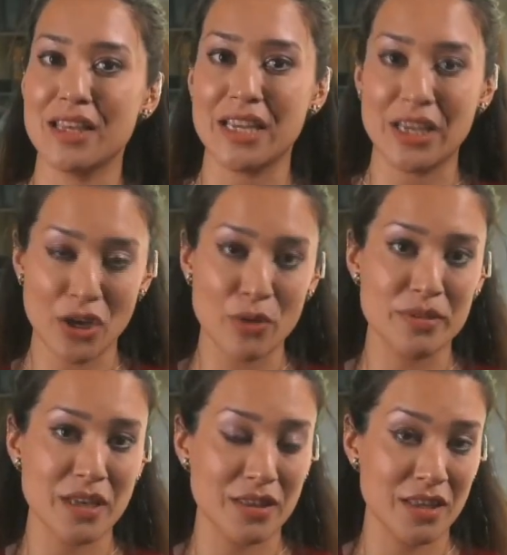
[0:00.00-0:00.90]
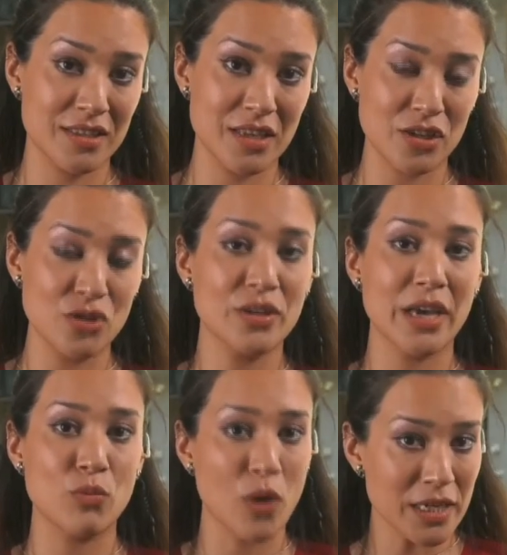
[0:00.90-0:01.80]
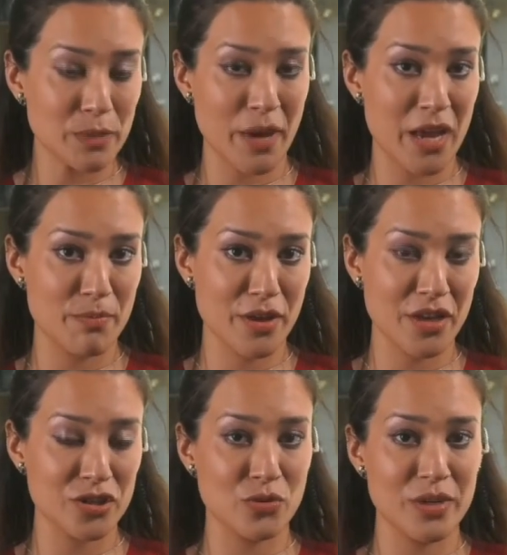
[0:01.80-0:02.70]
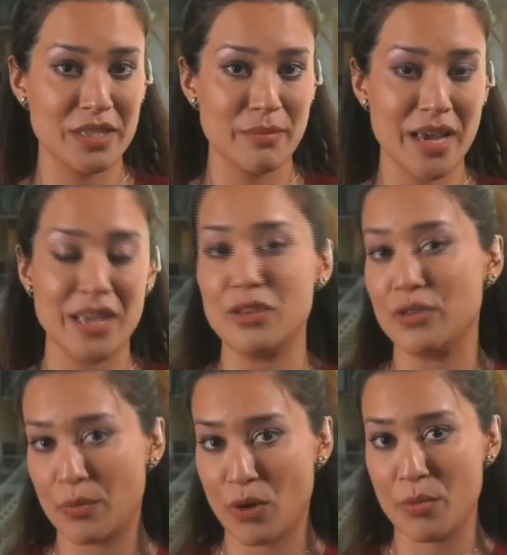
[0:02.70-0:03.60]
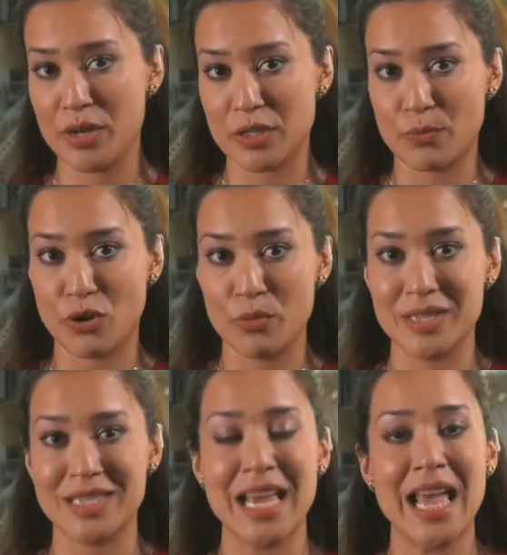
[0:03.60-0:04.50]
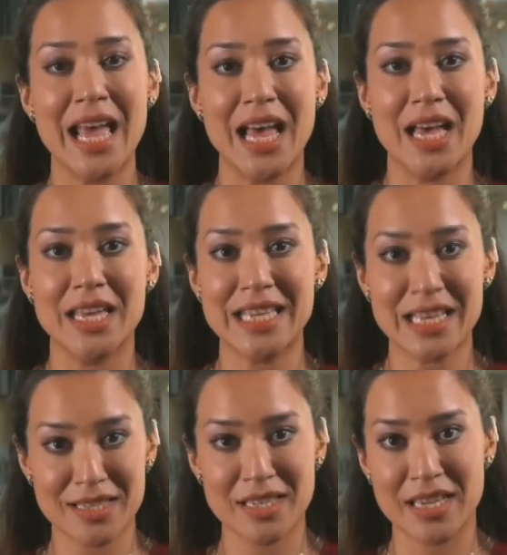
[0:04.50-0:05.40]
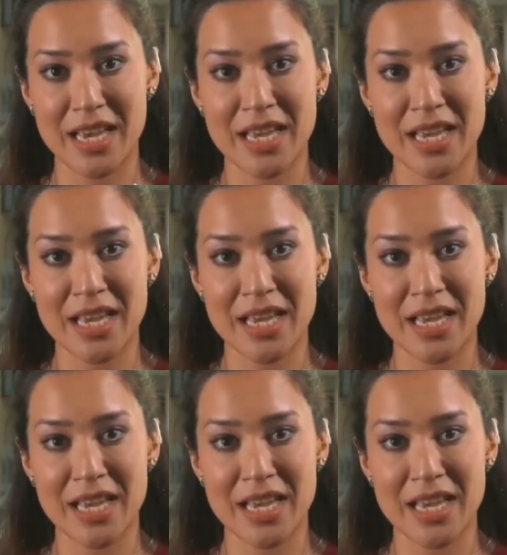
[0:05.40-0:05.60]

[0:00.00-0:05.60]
he hopes that this UK white paper that Theresa May, the UK Prime Minister, promised uh, yesterday